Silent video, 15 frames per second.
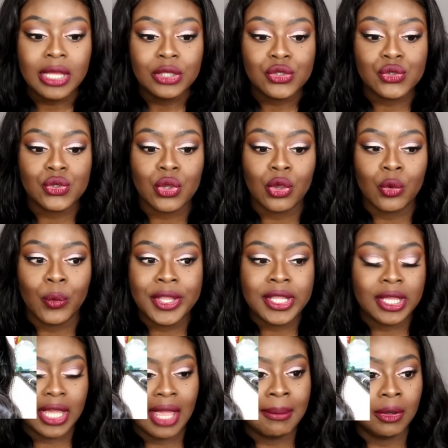So when
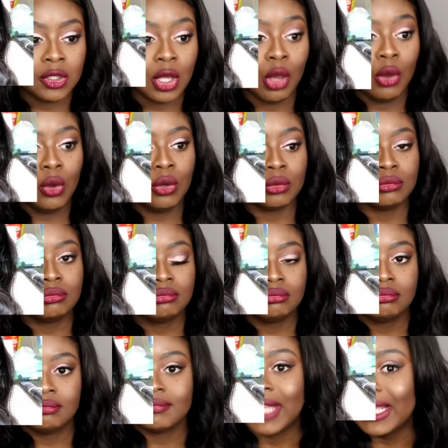it came, I was like, oh,
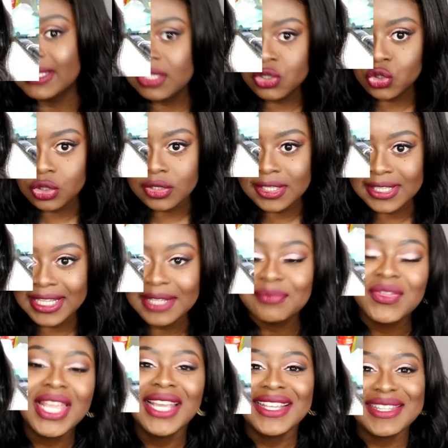that's interesting.